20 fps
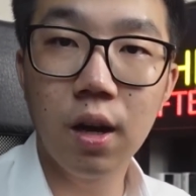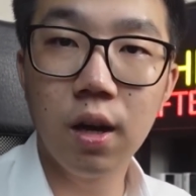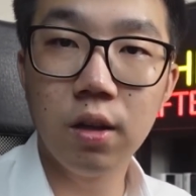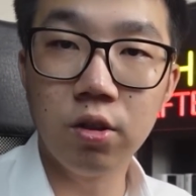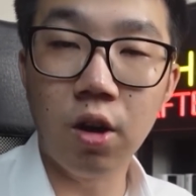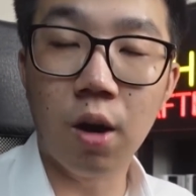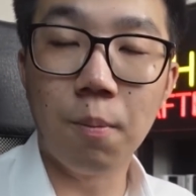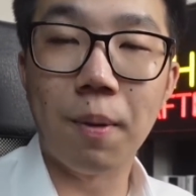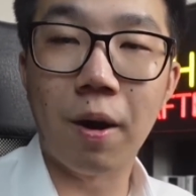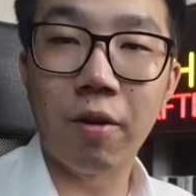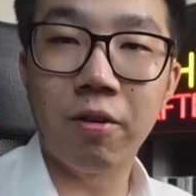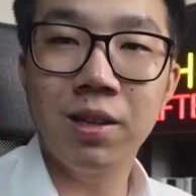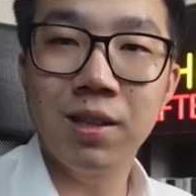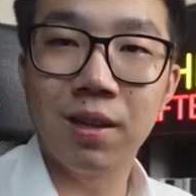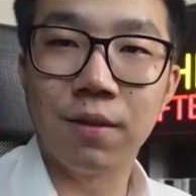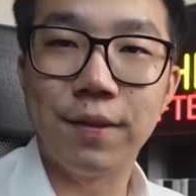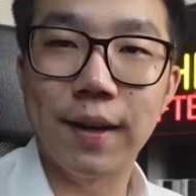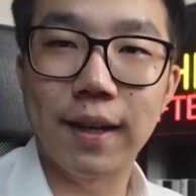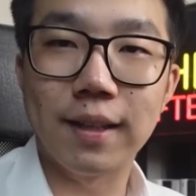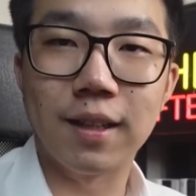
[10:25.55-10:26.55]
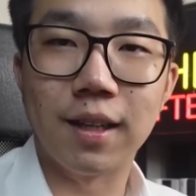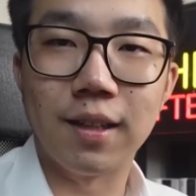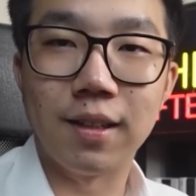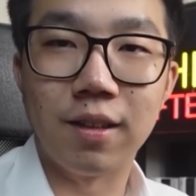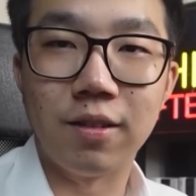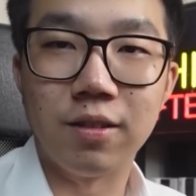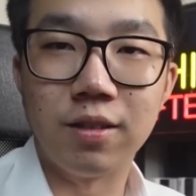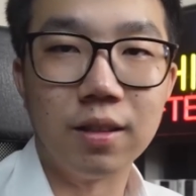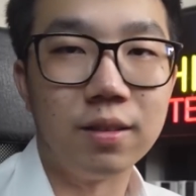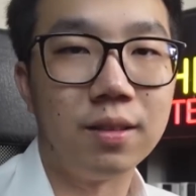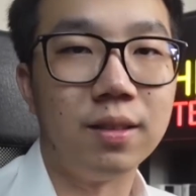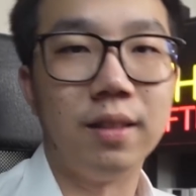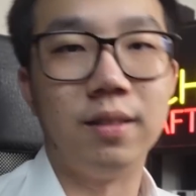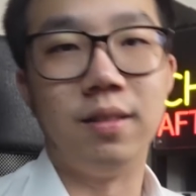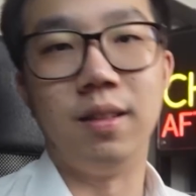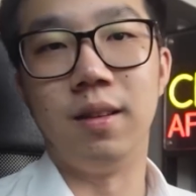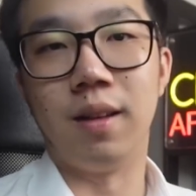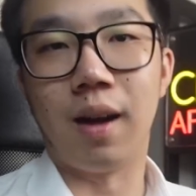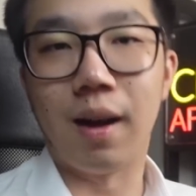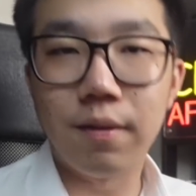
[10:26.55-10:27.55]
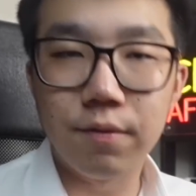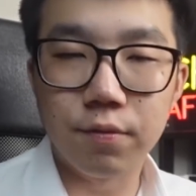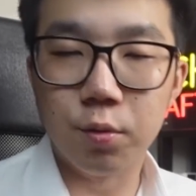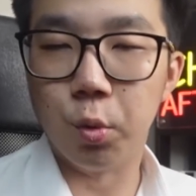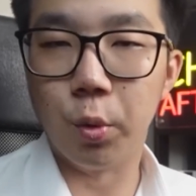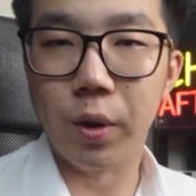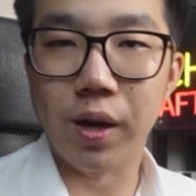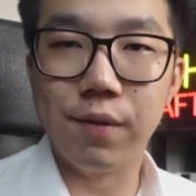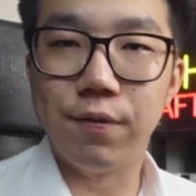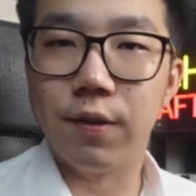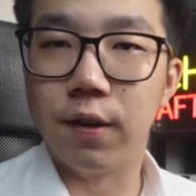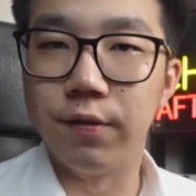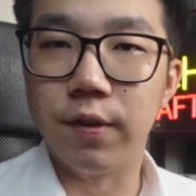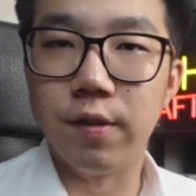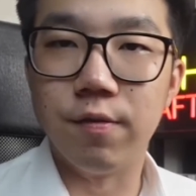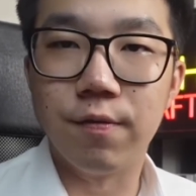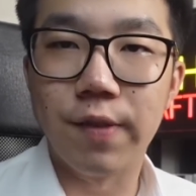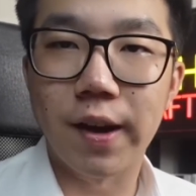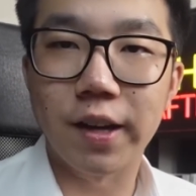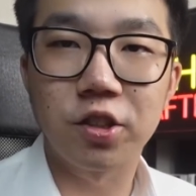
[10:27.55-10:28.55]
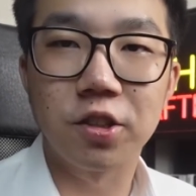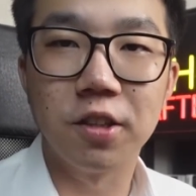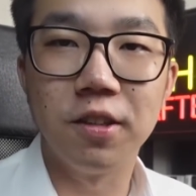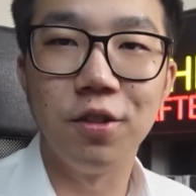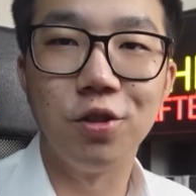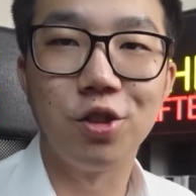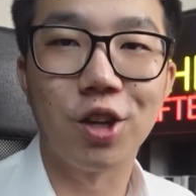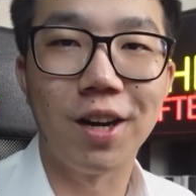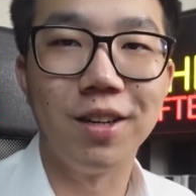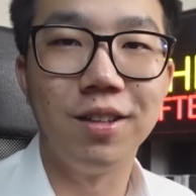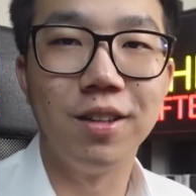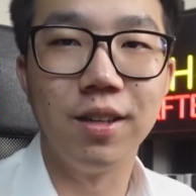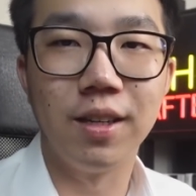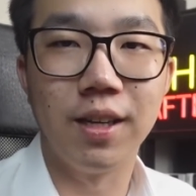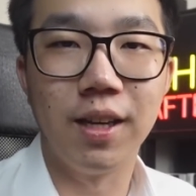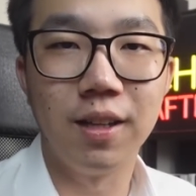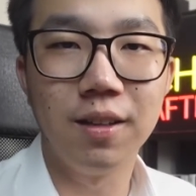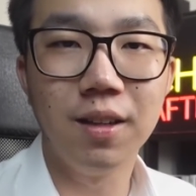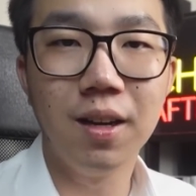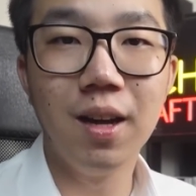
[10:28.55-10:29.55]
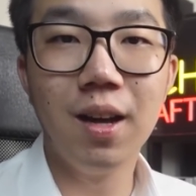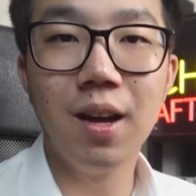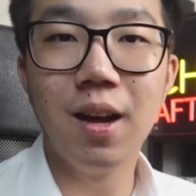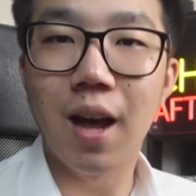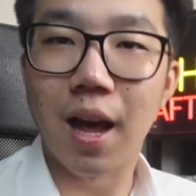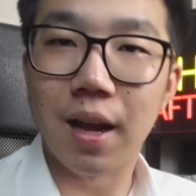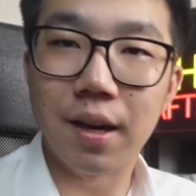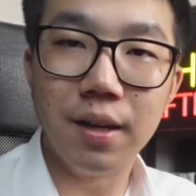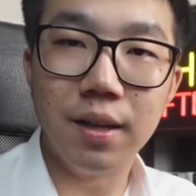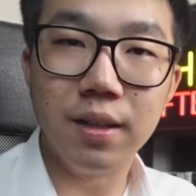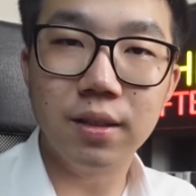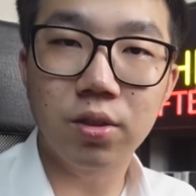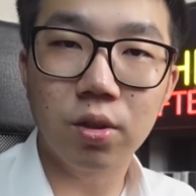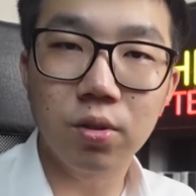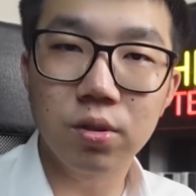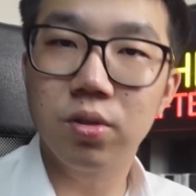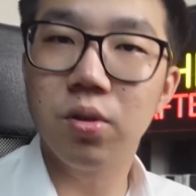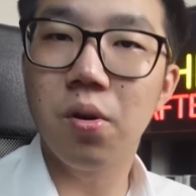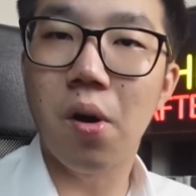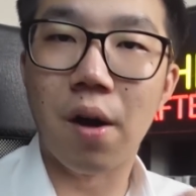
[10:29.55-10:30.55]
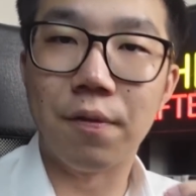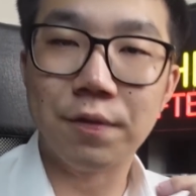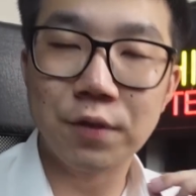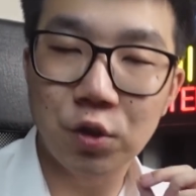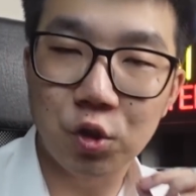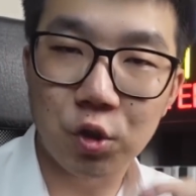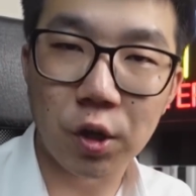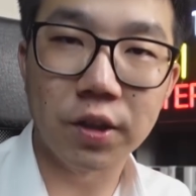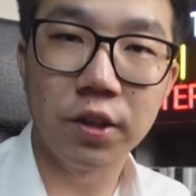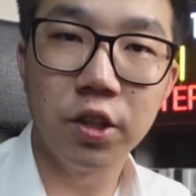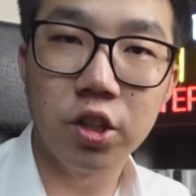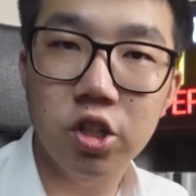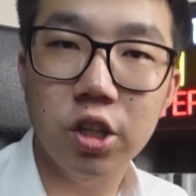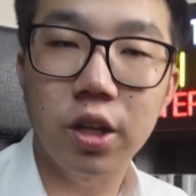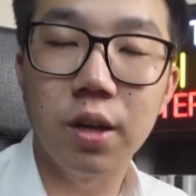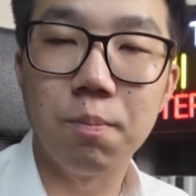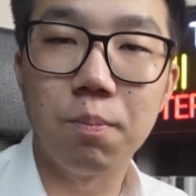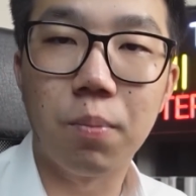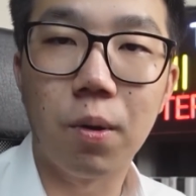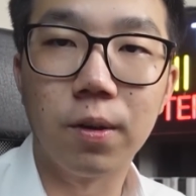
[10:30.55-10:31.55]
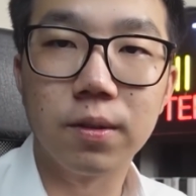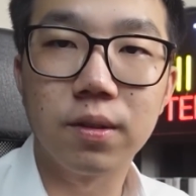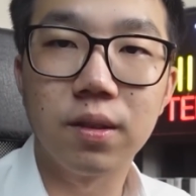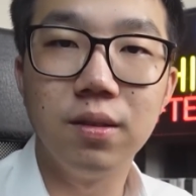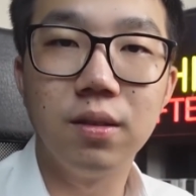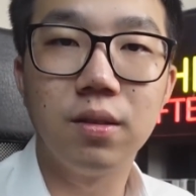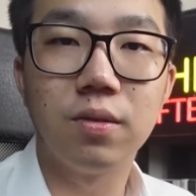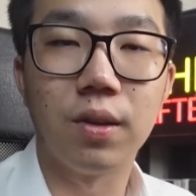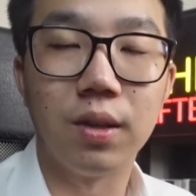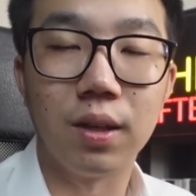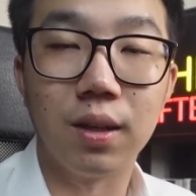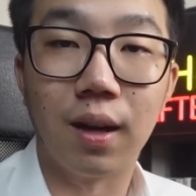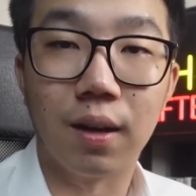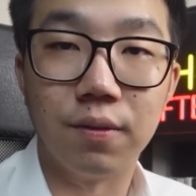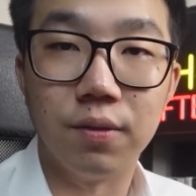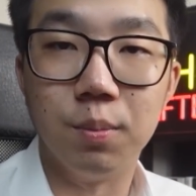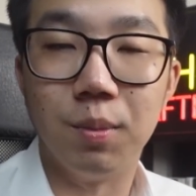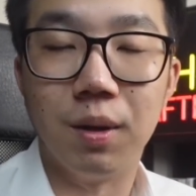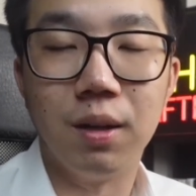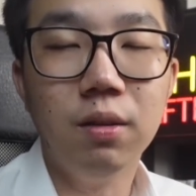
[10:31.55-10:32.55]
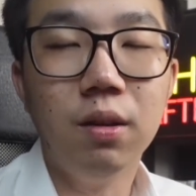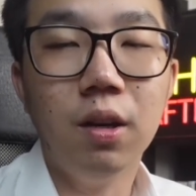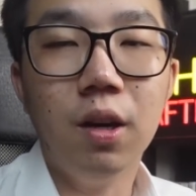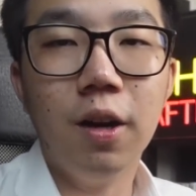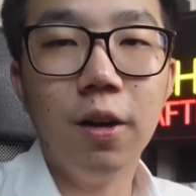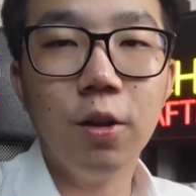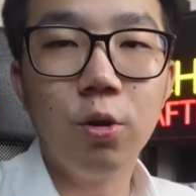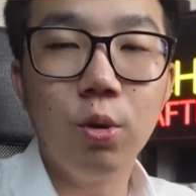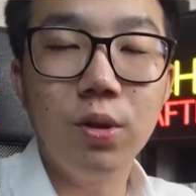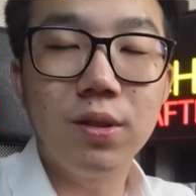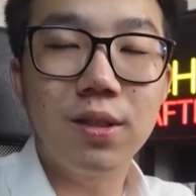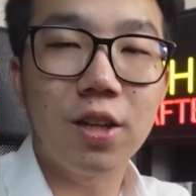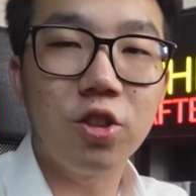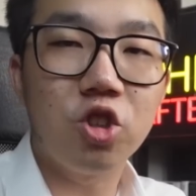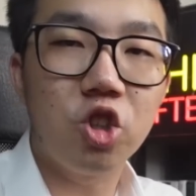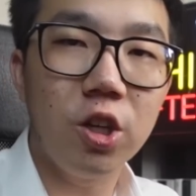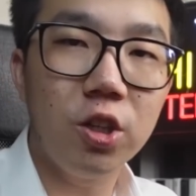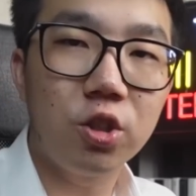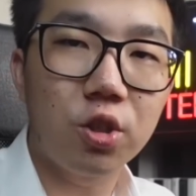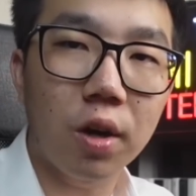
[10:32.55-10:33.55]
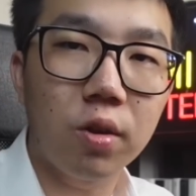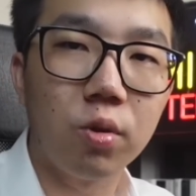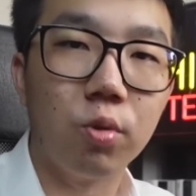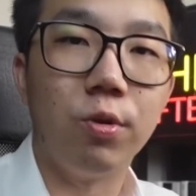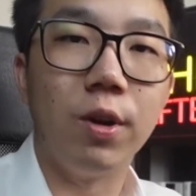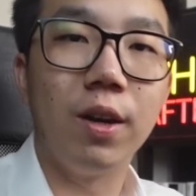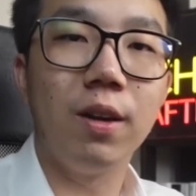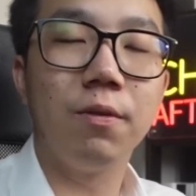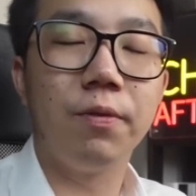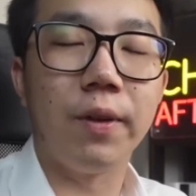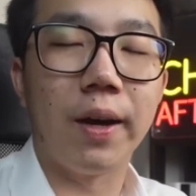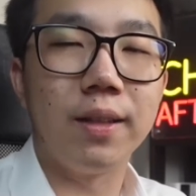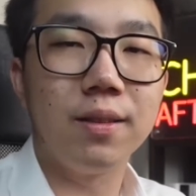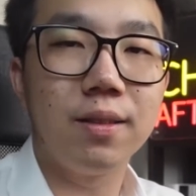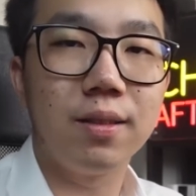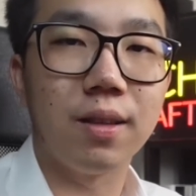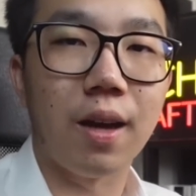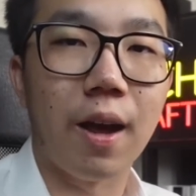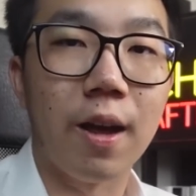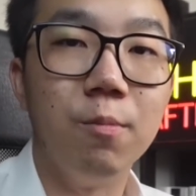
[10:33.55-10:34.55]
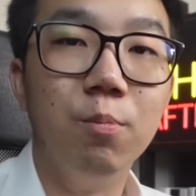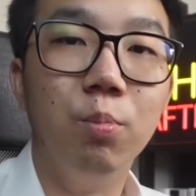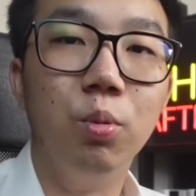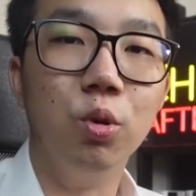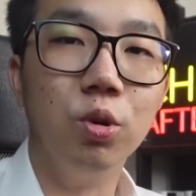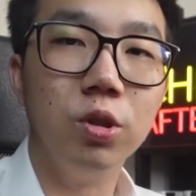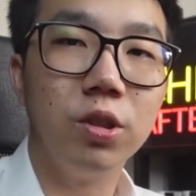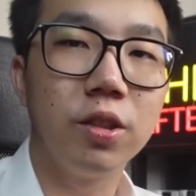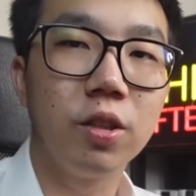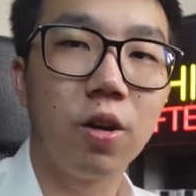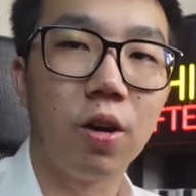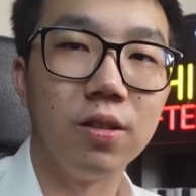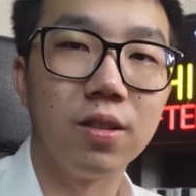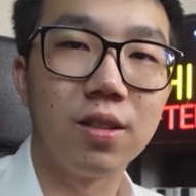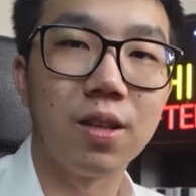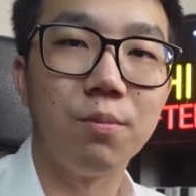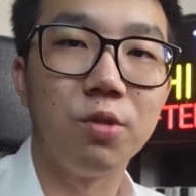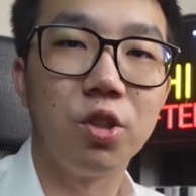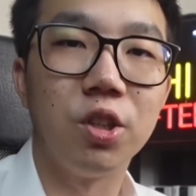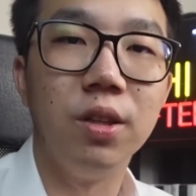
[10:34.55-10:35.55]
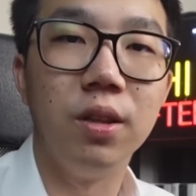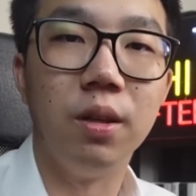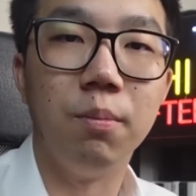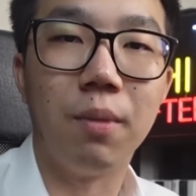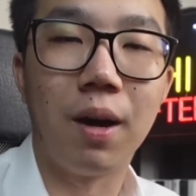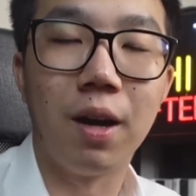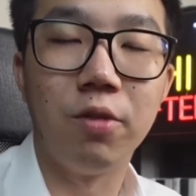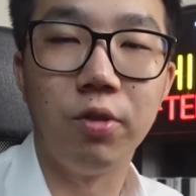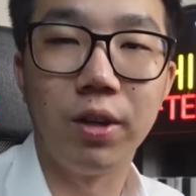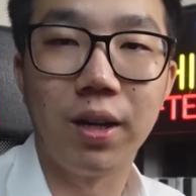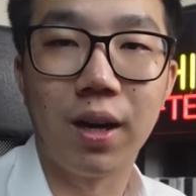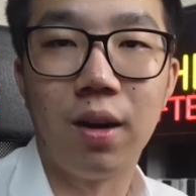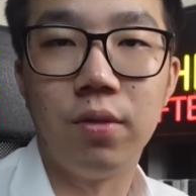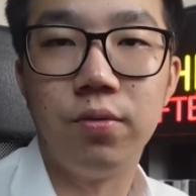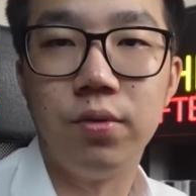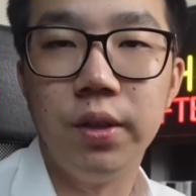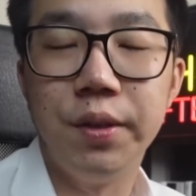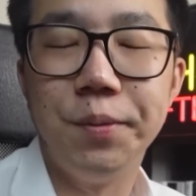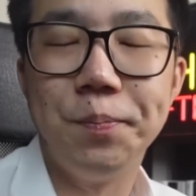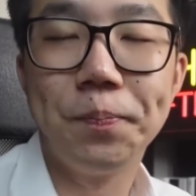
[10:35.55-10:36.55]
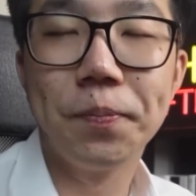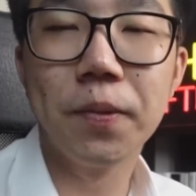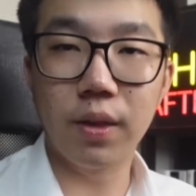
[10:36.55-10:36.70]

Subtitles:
not barring the fact that there is a 69th wave of infection in China again, and it is also of strategic importance for the government to essentially try to ring-fence and boost consumption demand recovery.